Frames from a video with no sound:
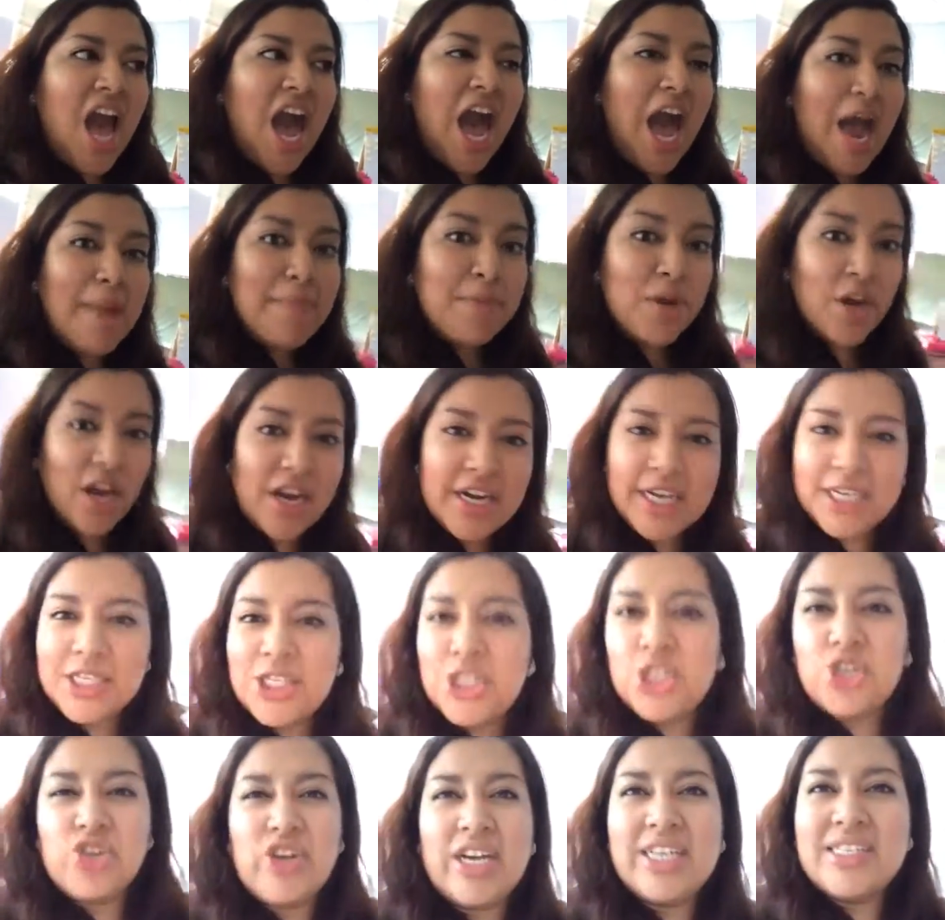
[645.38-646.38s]
I'm not as
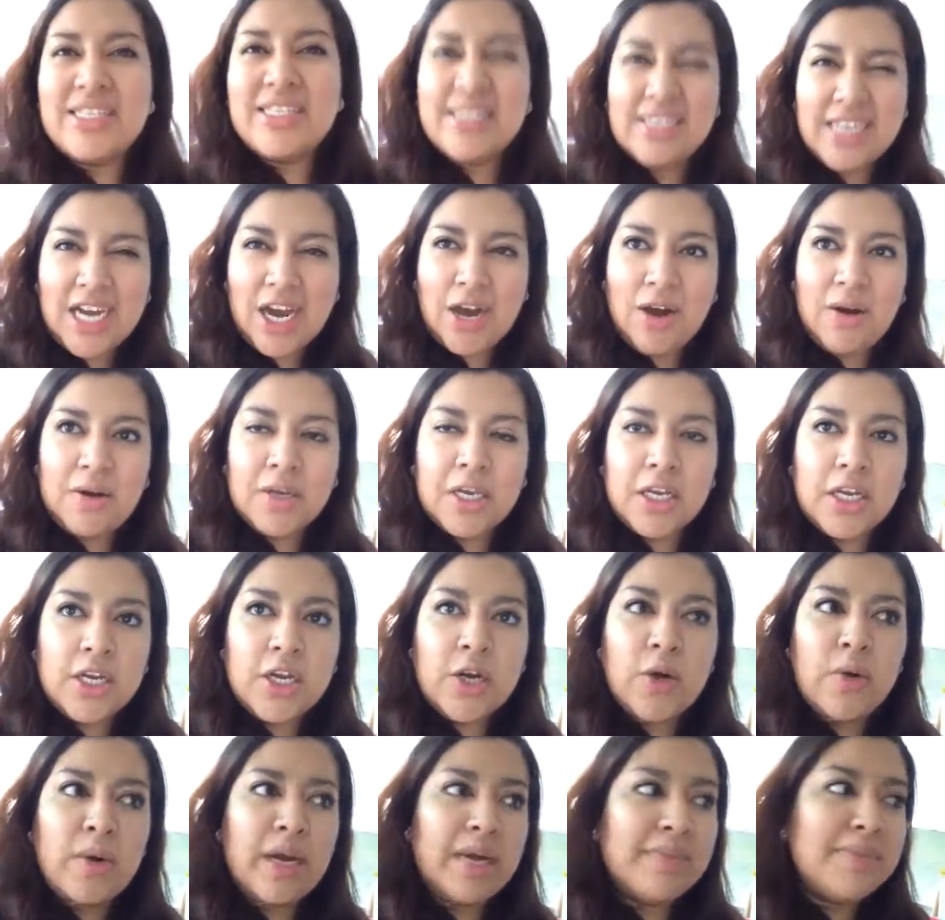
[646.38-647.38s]
stressed out. You
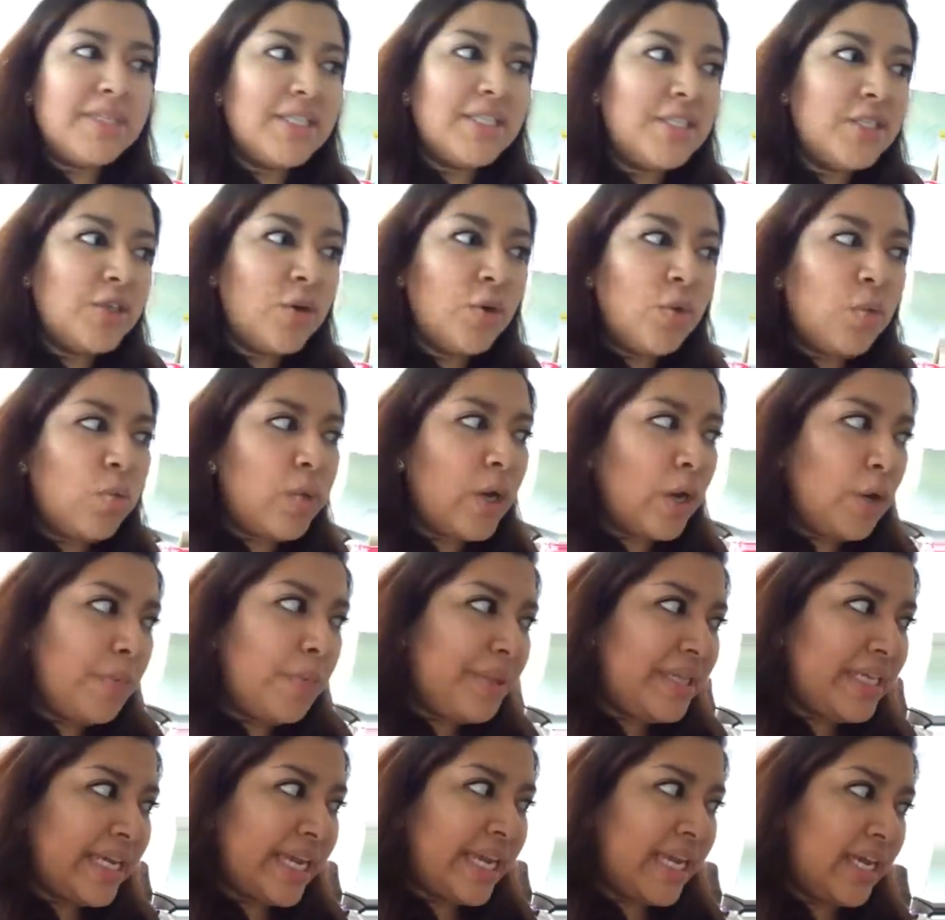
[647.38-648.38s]
know, I'm still well
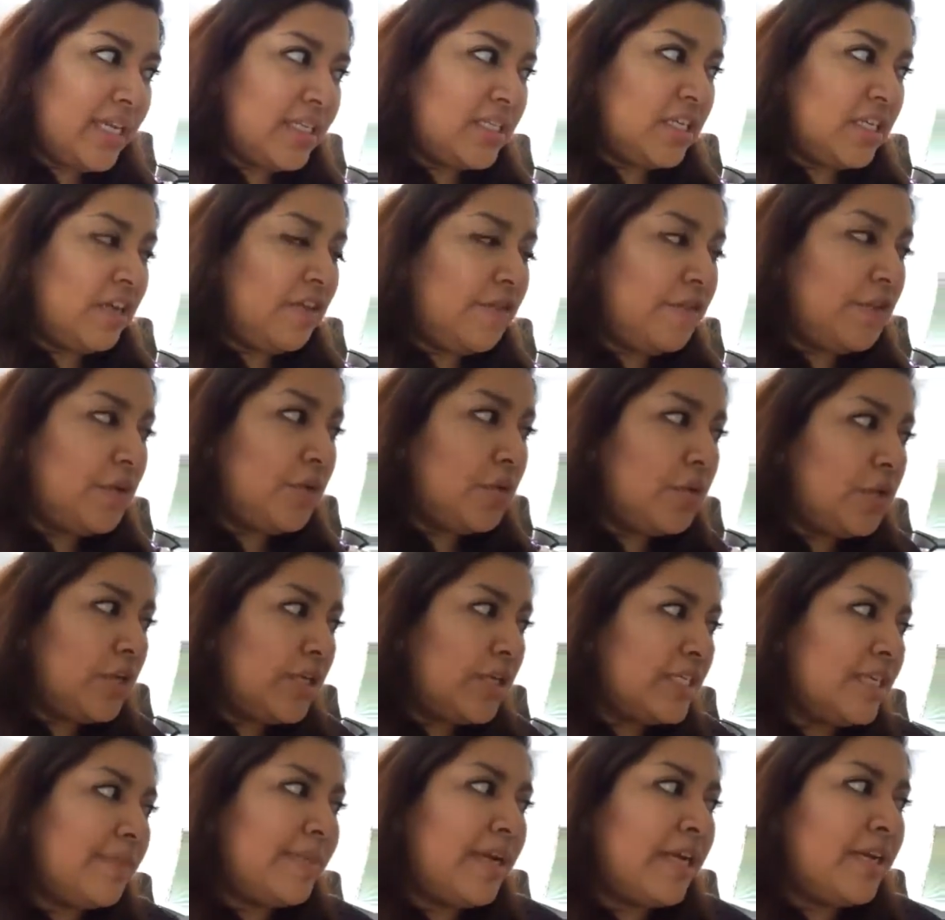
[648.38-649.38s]
planned. If you
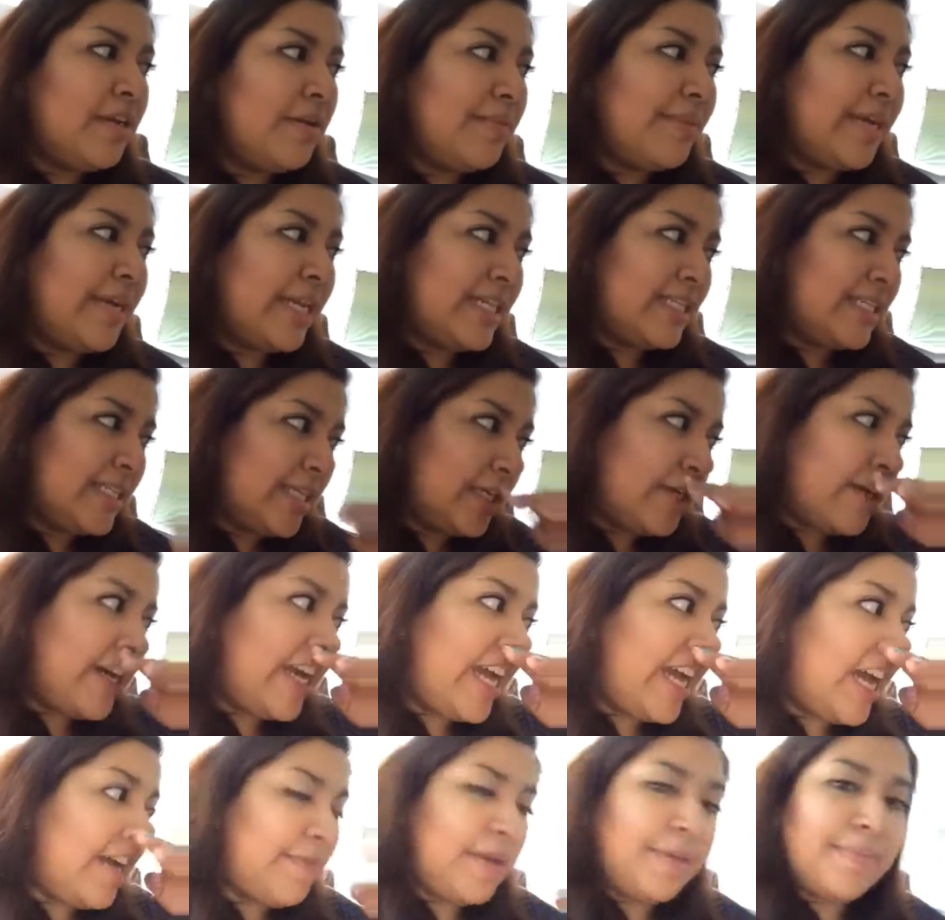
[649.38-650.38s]
looked at my command center, I
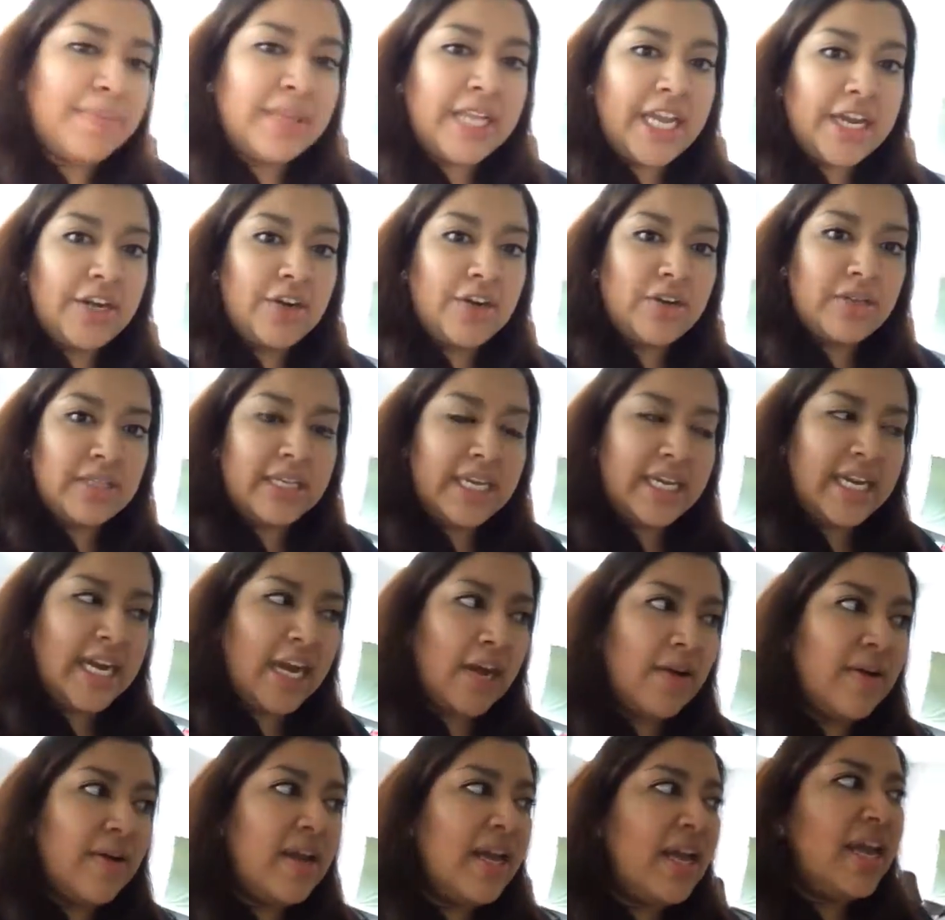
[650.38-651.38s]
have my planner laid
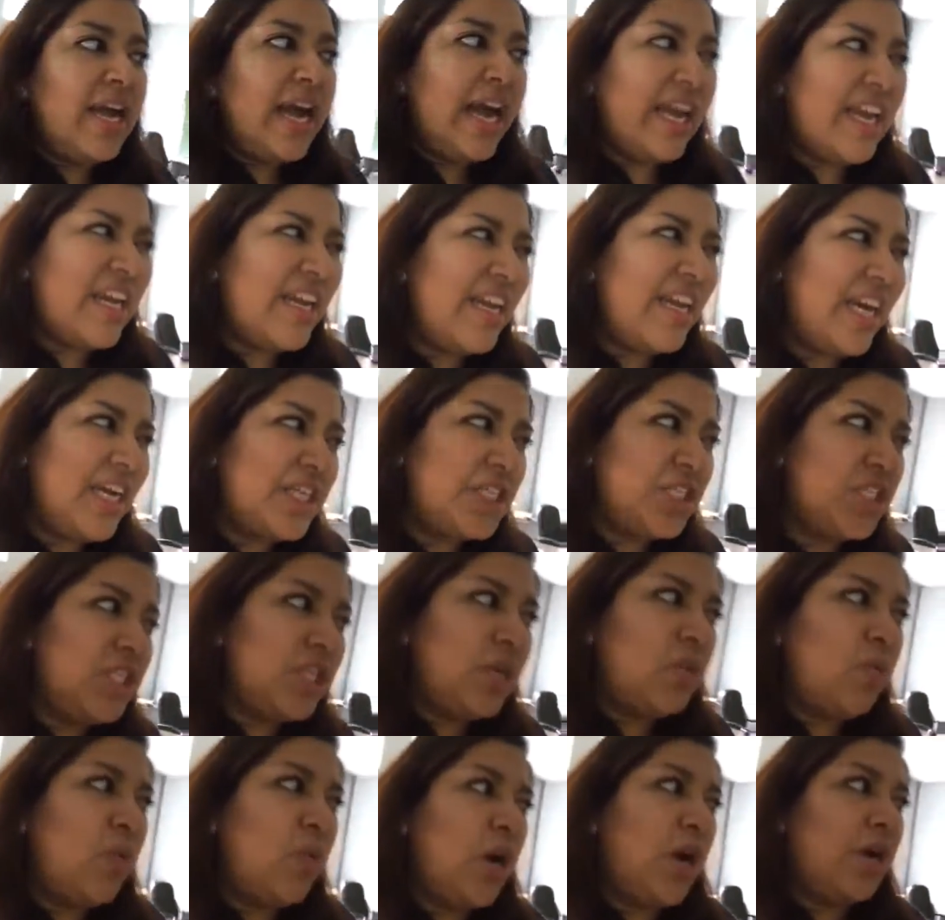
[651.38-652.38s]
out. I can
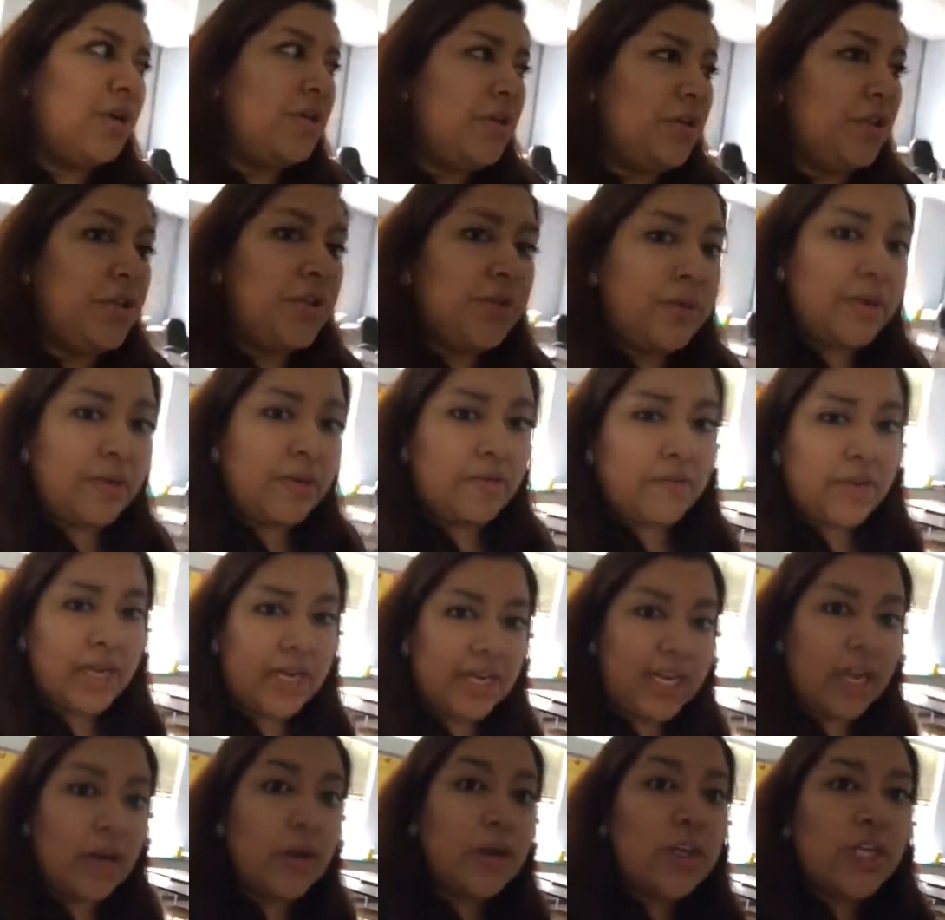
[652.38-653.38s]
actually walk you through it
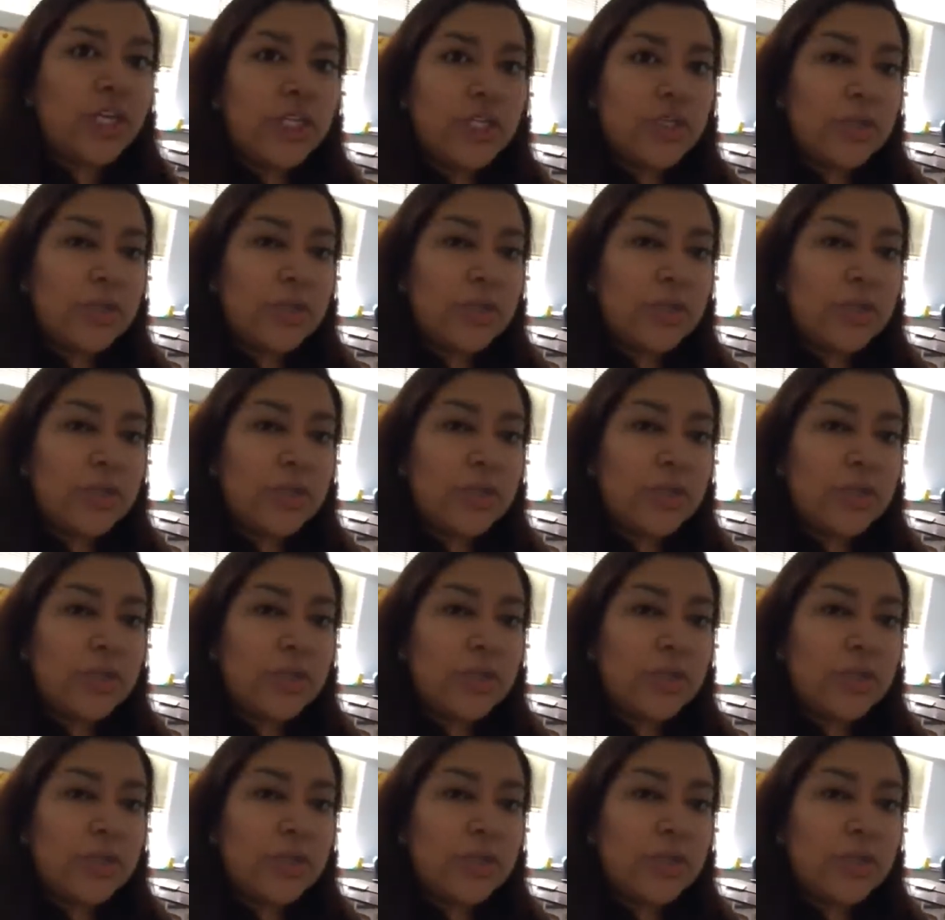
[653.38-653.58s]
right now.